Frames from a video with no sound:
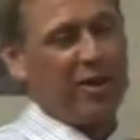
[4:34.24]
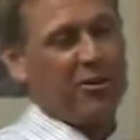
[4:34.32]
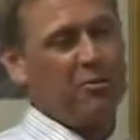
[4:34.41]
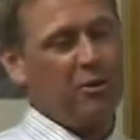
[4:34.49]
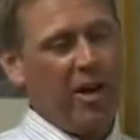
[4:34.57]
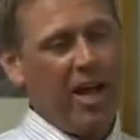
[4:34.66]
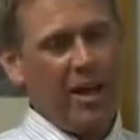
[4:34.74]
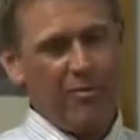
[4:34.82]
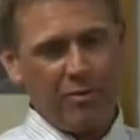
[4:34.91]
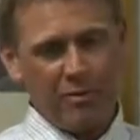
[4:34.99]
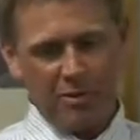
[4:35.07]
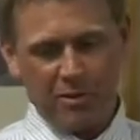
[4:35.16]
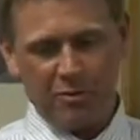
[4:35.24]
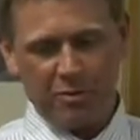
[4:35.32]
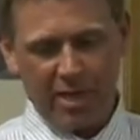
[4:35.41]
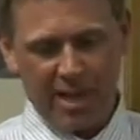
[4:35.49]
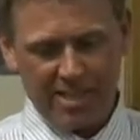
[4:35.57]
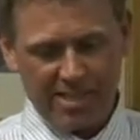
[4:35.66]
figuring what happened was
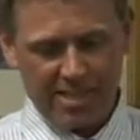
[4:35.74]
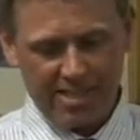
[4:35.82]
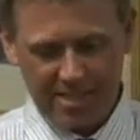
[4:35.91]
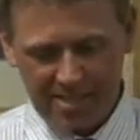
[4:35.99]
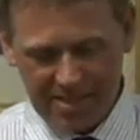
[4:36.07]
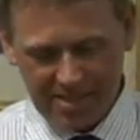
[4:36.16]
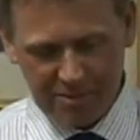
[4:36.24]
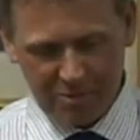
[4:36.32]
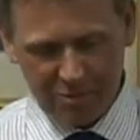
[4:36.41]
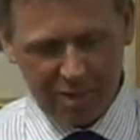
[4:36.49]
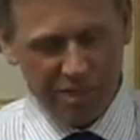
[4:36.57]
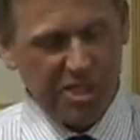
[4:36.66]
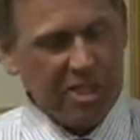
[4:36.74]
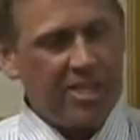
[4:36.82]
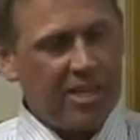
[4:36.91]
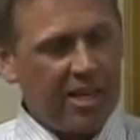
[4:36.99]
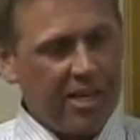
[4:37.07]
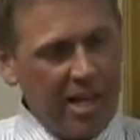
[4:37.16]
when she
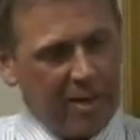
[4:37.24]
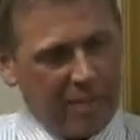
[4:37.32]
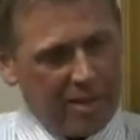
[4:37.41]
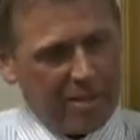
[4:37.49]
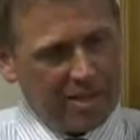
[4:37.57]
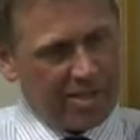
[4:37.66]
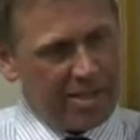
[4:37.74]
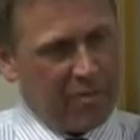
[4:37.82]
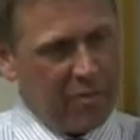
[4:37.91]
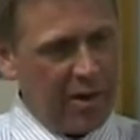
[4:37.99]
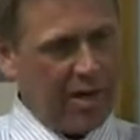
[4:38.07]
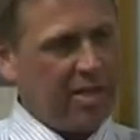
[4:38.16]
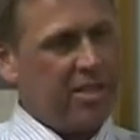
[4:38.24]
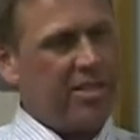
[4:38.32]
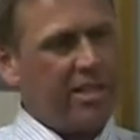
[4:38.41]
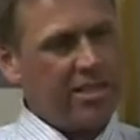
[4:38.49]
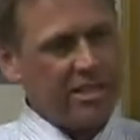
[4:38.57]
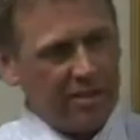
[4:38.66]
sat down, maybe it separated the
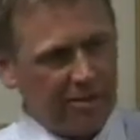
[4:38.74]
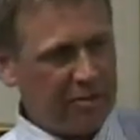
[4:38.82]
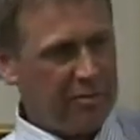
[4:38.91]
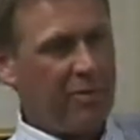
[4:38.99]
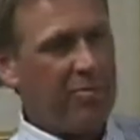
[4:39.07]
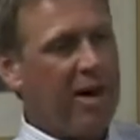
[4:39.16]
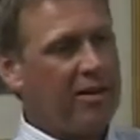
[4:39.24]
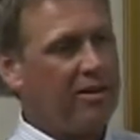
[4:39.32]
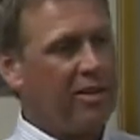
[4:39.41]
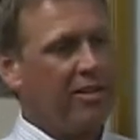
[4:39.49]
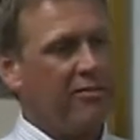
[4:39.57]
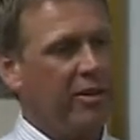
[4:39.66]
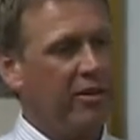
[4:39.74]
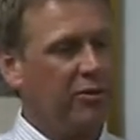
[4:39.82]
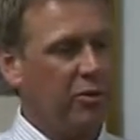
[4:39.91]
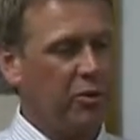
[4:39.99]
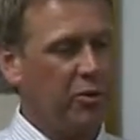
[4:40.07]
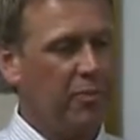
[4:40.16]
seats enough to where my cookies fell
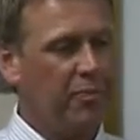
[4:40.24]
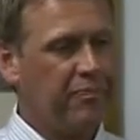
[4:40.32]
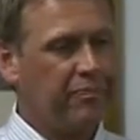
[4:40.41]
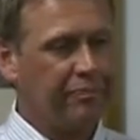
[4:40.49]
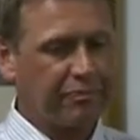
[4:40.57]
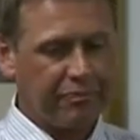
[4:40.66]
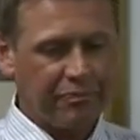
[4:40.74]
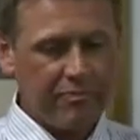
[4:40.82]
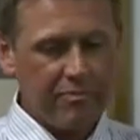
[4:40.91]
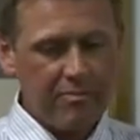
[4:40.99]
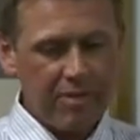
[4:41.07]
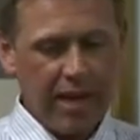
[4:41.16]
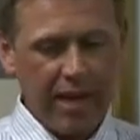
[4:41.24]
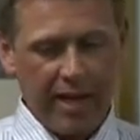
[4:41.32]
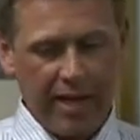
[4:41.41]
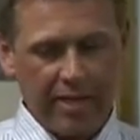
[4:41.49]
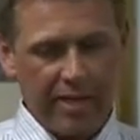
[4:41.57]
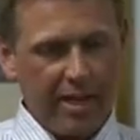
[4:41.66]
through.
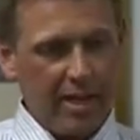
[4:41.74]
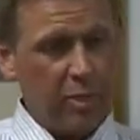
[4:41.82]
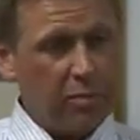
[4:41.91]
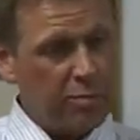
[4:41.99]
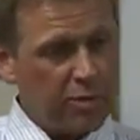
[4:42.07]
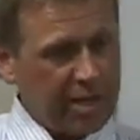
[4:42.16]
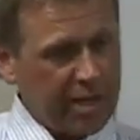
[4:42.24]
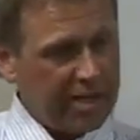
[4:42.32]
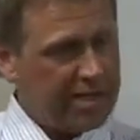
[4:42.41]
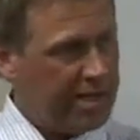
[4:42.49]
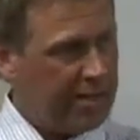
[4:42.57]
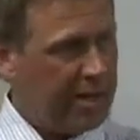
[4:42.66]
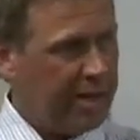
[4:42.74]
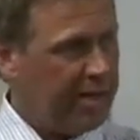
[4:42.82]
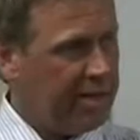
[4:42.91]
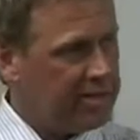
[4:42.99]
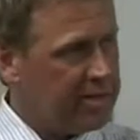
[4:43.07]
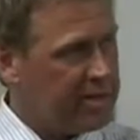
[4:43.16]
And she had the same
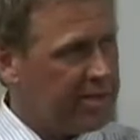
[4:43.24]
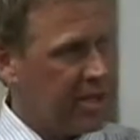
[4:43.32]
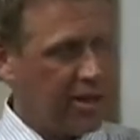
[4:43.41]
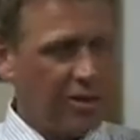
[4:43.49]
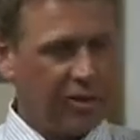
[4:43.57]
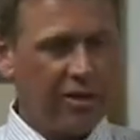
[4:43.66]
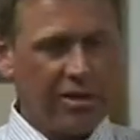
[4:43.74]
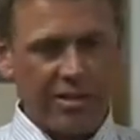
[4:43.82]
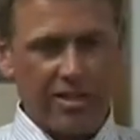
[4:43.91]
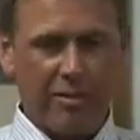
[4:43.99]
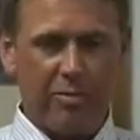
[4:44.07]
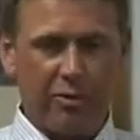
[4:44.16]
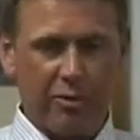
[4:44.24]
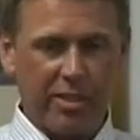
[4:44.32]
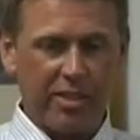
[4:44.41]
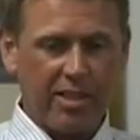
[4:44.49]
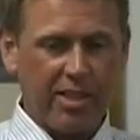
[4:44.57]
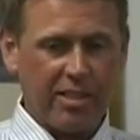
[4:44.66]
idea, just set her cookies there between
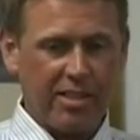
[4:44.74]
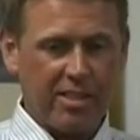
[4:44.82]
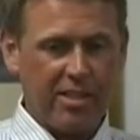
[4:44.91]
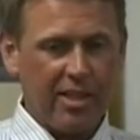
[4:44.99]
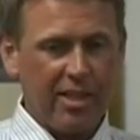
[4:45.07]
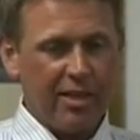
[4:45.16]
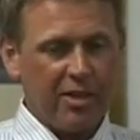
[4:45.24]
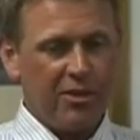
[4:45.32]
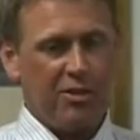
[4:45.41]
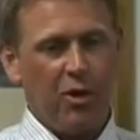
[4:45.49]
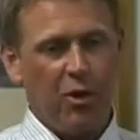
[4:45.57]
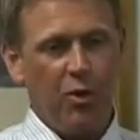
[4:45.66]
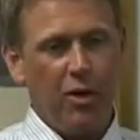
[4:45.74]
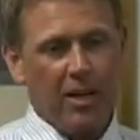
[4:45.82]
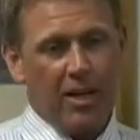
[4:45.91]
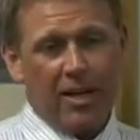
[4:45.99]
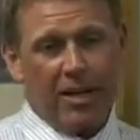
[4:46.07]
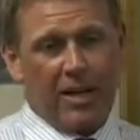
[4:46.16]
the seats. So
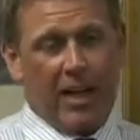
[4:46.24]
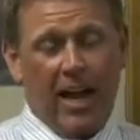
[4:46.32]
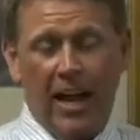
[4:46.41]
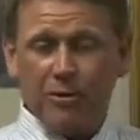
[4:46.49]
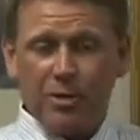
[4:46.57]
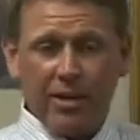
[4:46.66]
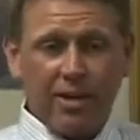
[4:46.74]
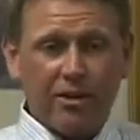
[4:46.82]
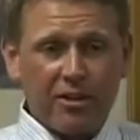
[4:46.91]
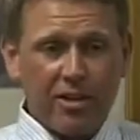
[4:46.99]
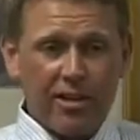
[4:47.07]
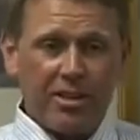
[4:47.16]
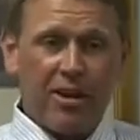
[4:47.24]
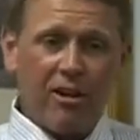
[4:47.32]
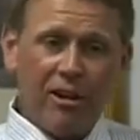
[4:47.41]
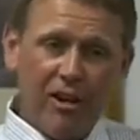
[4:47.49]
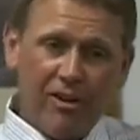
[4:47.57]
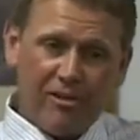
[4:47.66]
I was eating her cookies
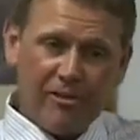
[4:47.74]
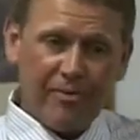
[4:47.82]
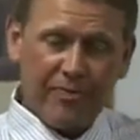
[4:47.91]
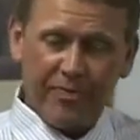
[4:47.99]
all along.